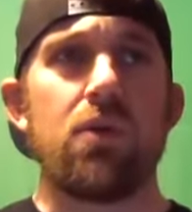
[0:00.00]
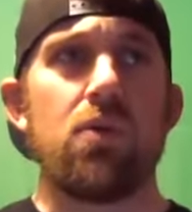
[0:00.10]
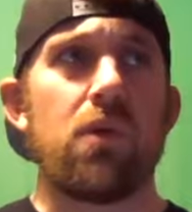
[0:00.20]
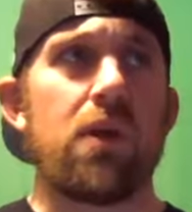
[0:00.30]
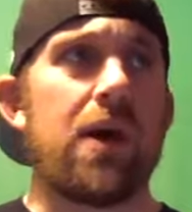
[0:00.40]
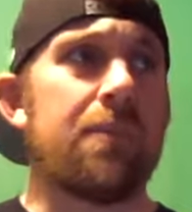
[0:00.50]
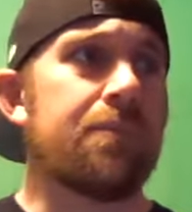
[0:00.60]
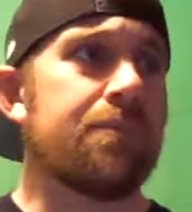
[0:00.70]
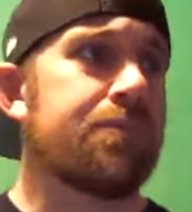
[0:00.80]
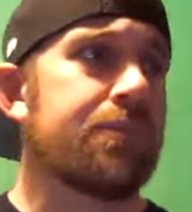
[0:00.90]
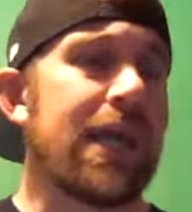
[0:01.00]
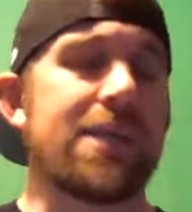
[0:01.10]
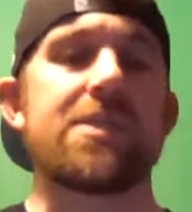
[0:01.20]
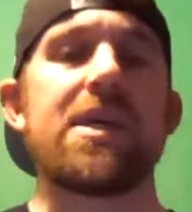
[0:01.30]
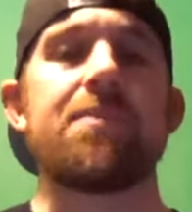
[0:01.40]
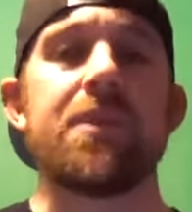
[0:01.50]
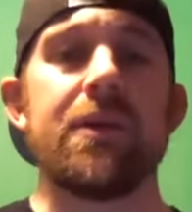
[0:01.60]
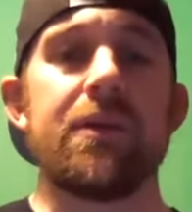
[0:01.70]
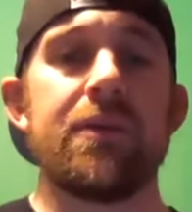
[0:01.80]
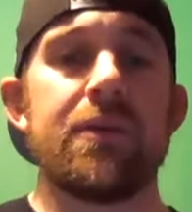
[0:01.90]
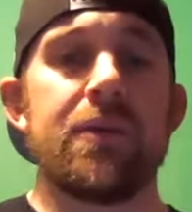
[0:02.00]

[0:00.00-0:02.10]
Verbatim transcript: or um, accepted